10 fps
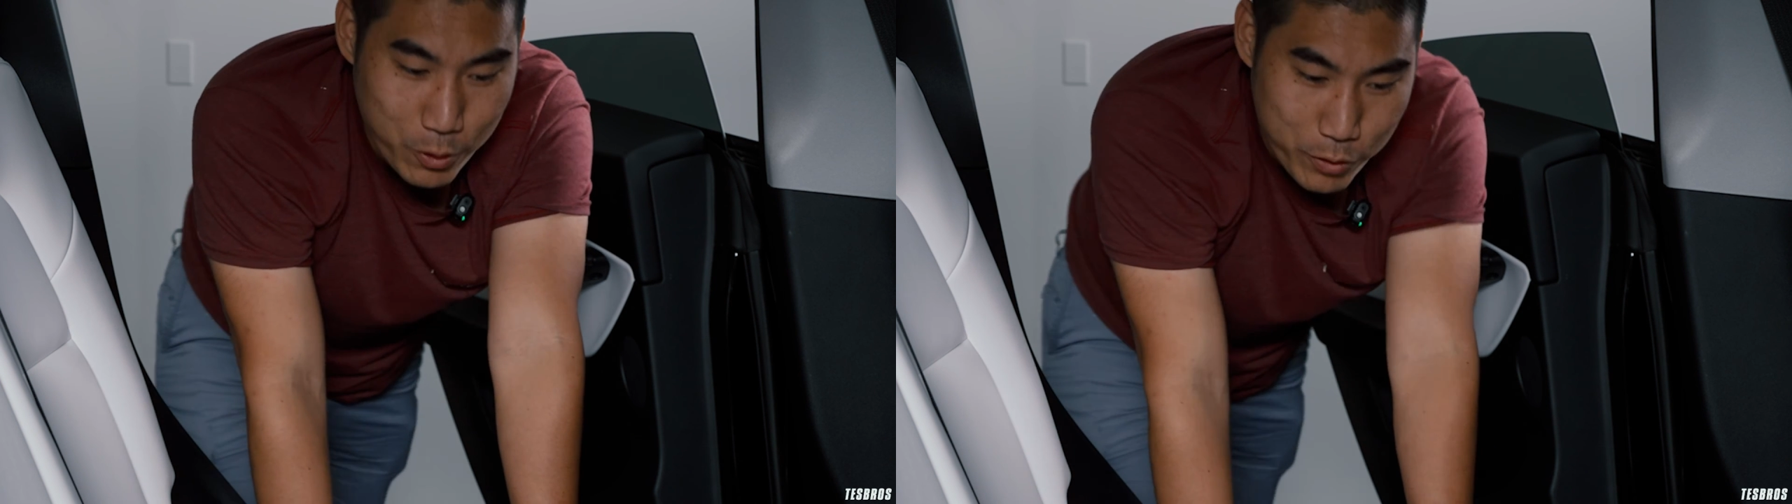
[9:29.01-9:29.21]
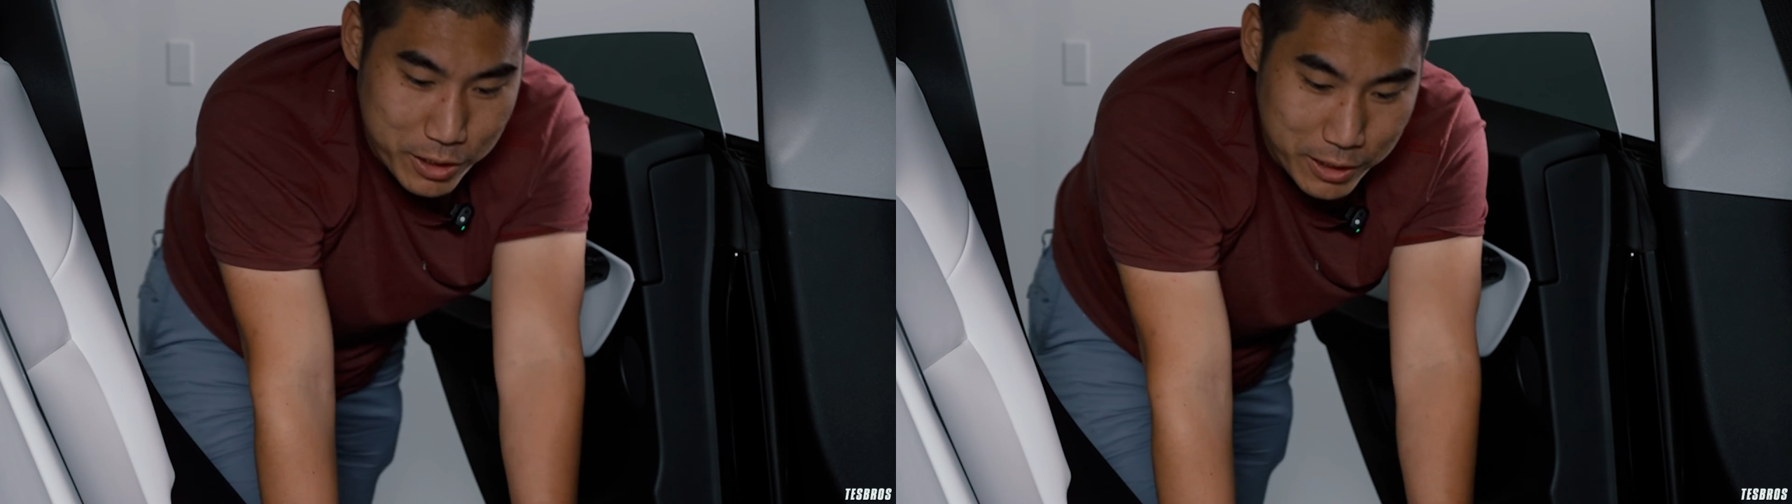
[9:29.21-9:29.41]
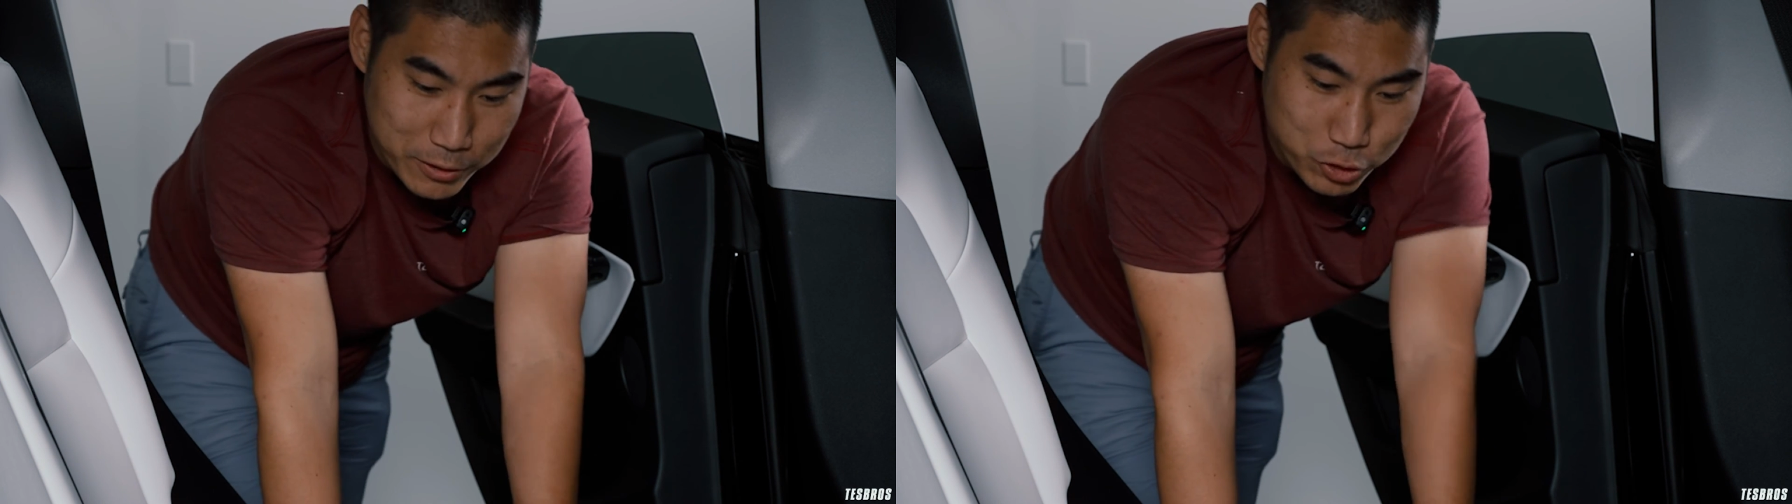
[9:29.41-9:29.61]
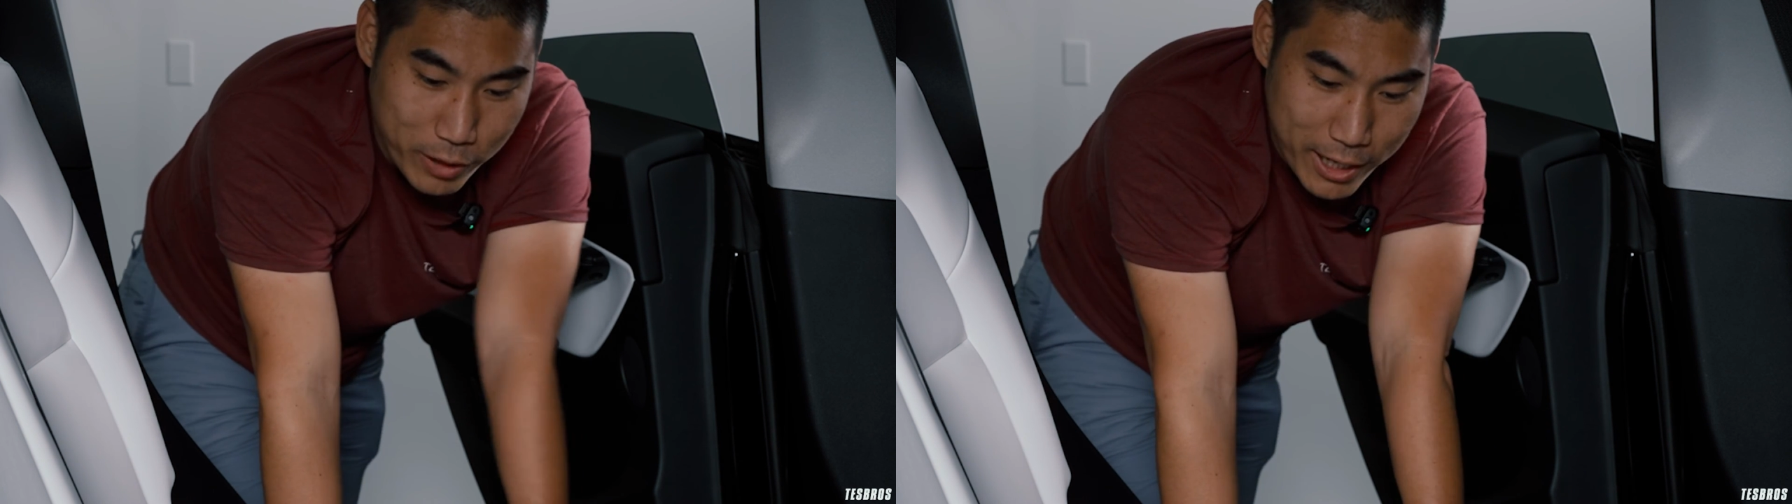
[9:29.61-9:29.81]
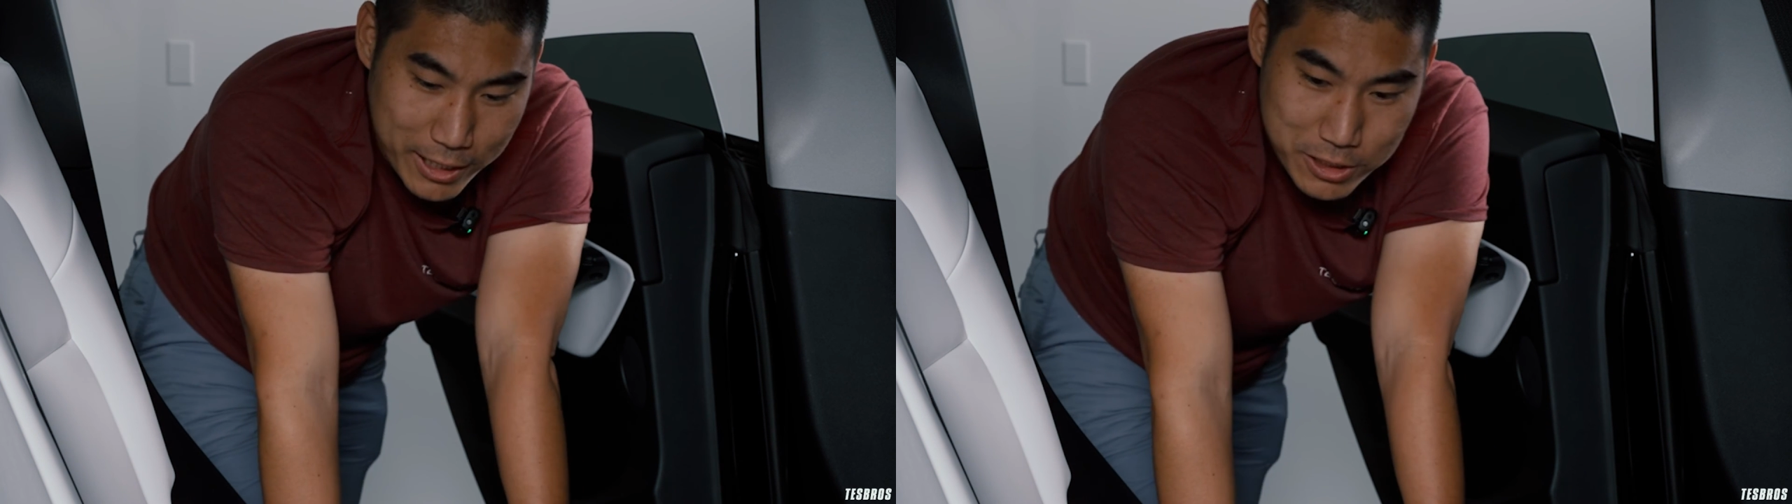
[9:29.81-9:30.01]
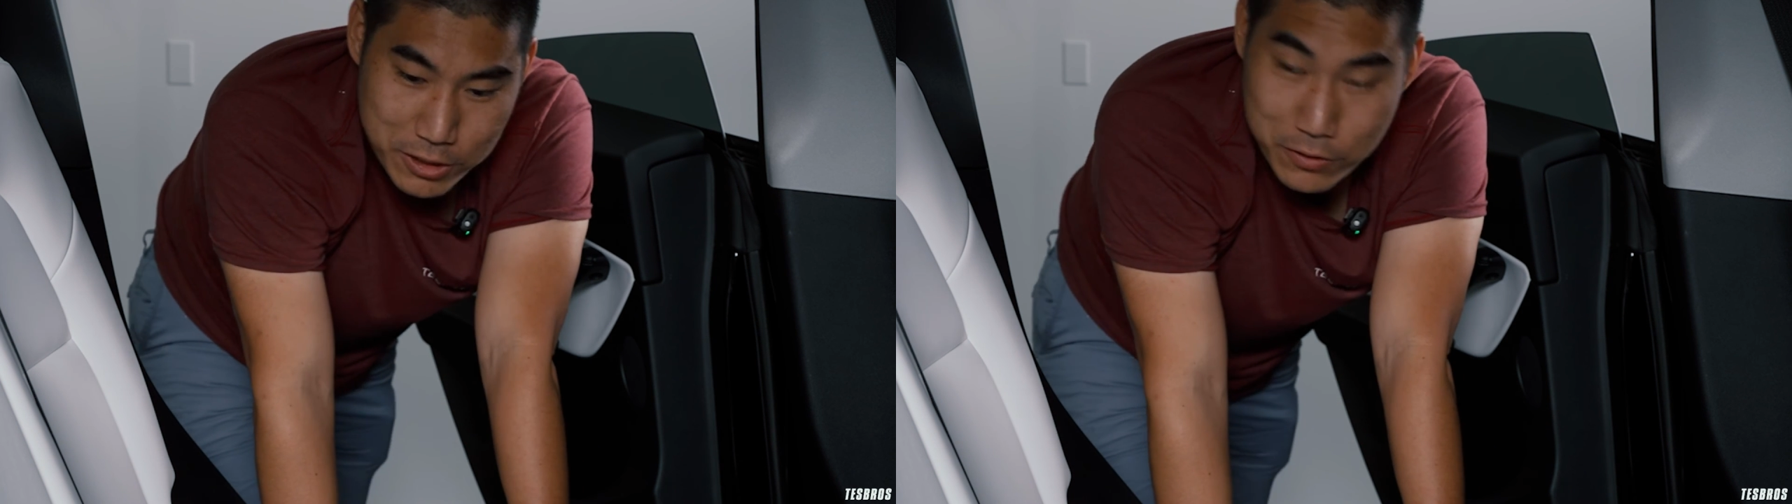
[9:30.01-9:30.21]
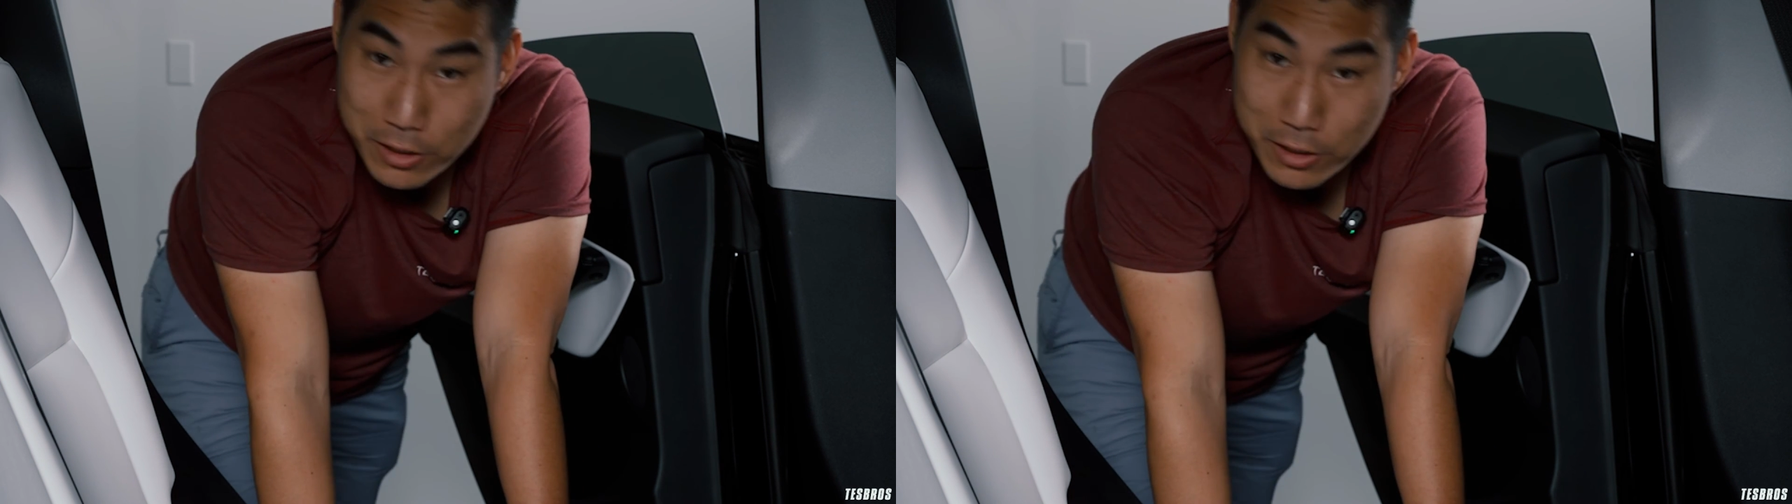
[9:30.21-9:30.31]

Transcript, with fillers: We're gonna try to